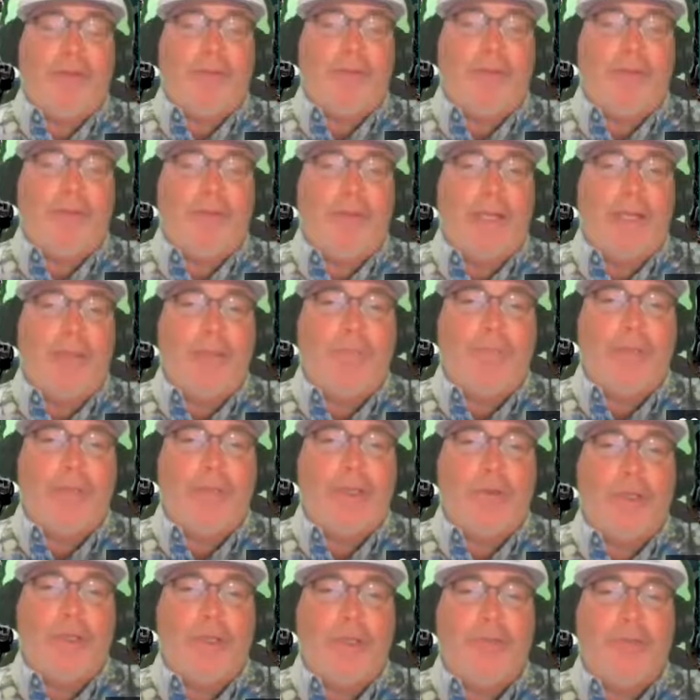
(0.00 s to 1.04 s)
for a minute
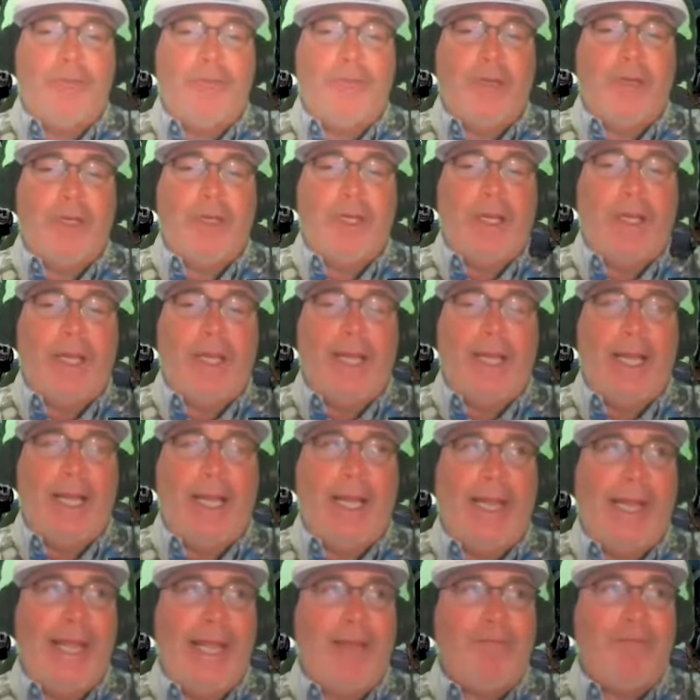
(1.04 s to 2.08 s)
because
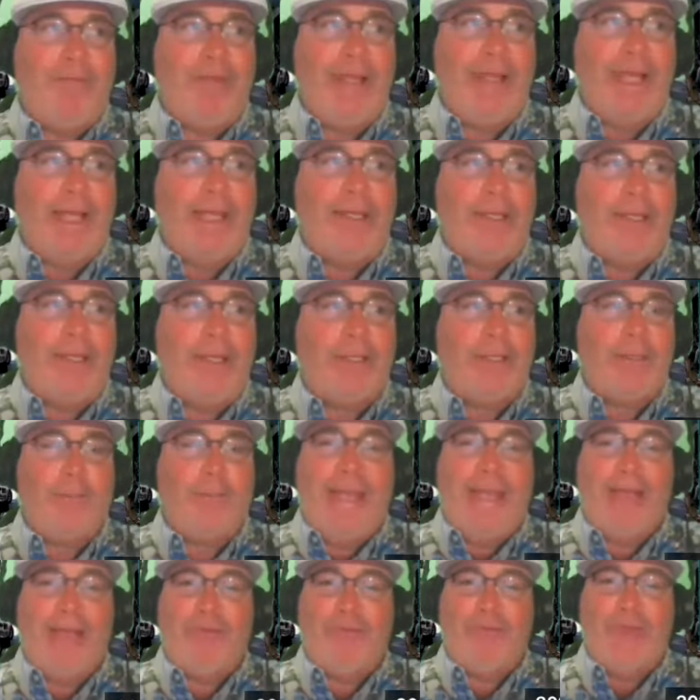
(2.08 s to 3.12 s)
I have had a
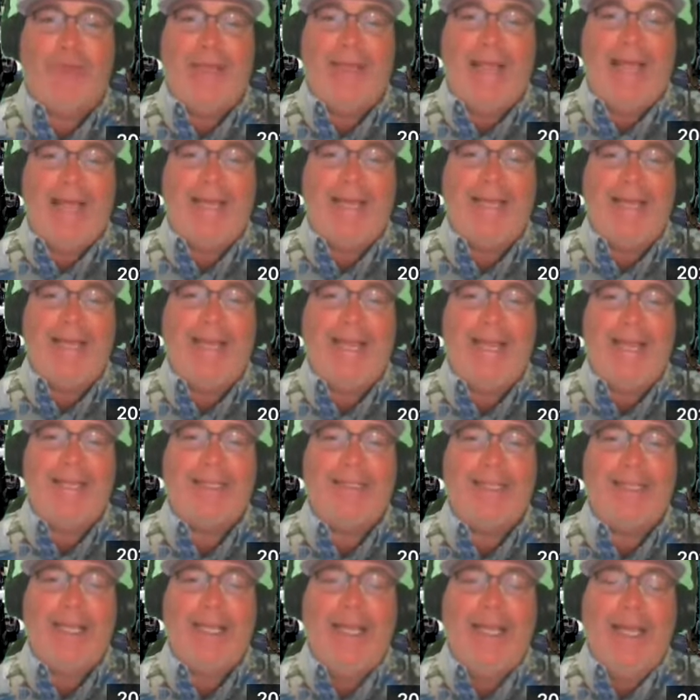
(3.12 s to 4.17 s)
demand for that, and
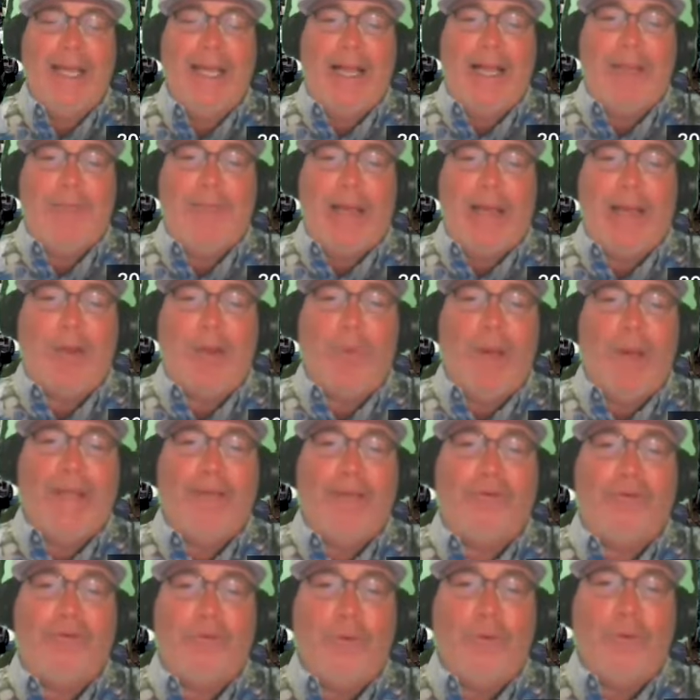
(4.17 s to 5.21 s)
I'm not
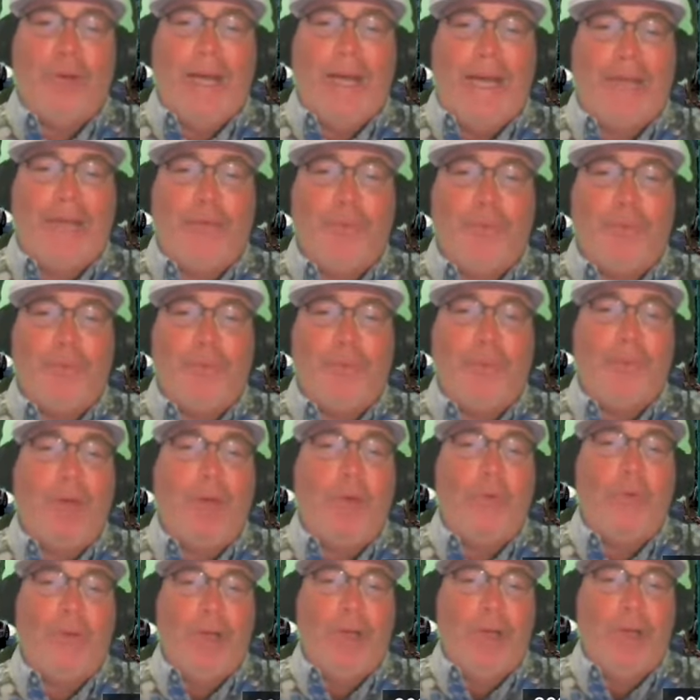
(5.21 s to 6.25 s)
quite sure how you
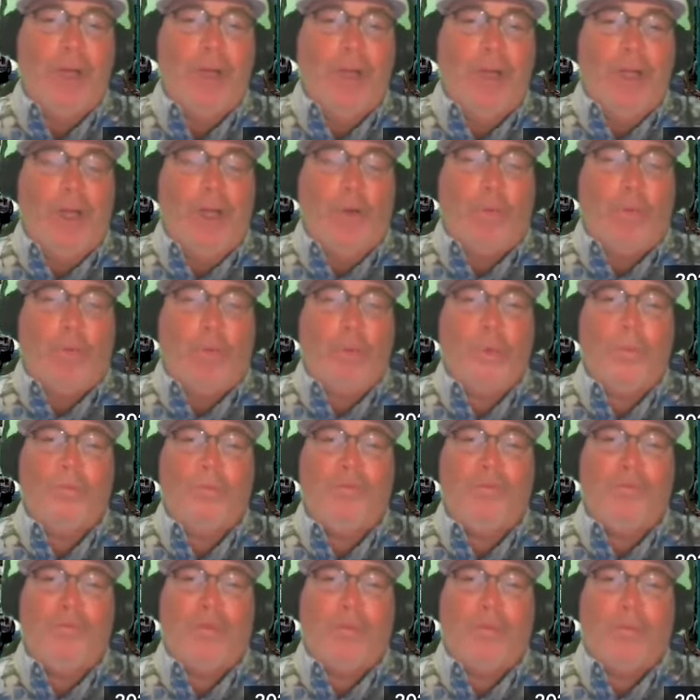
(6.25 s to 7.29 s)
promote a room
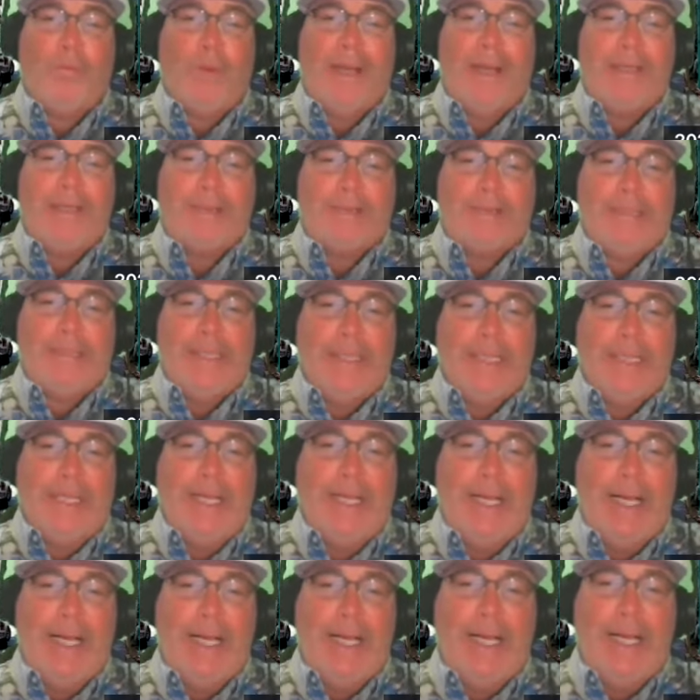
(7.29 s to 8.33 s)
for rent.
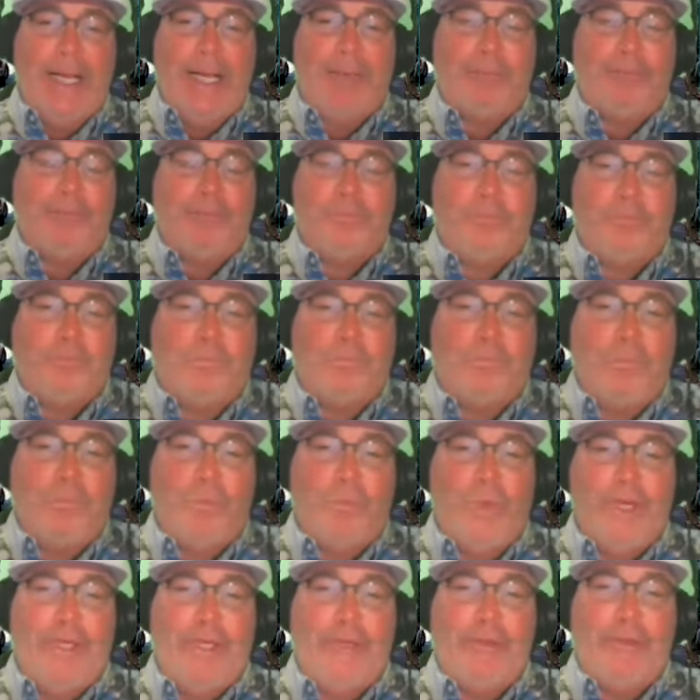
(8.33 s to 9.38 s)

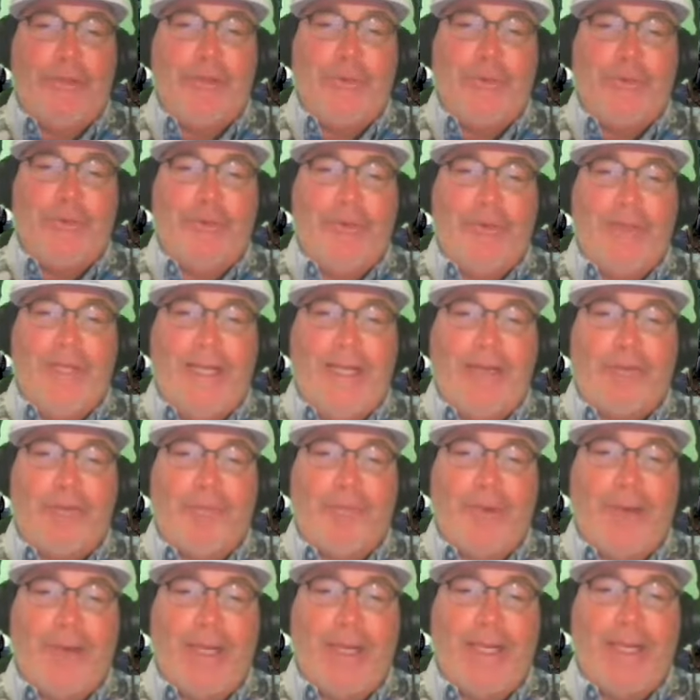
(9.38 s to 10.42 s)
What do you do? You're the
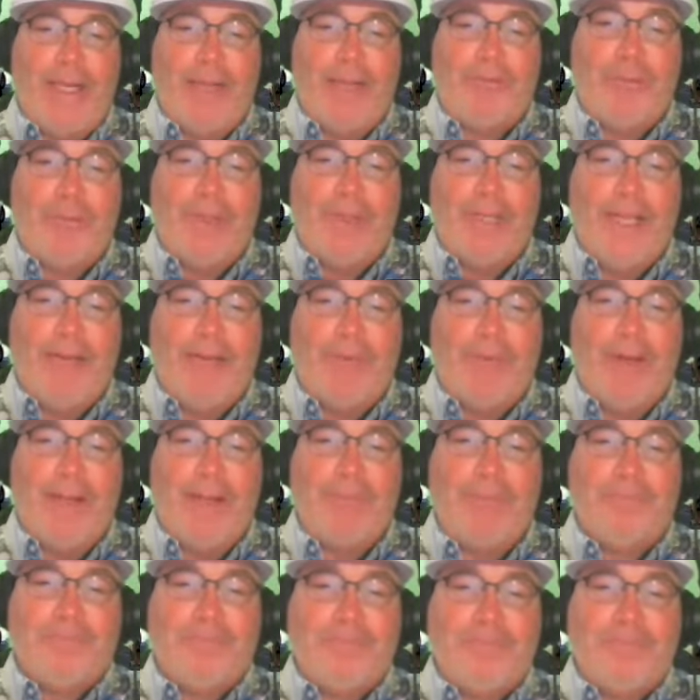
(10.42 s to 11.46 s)
expert, I guess, with that, right?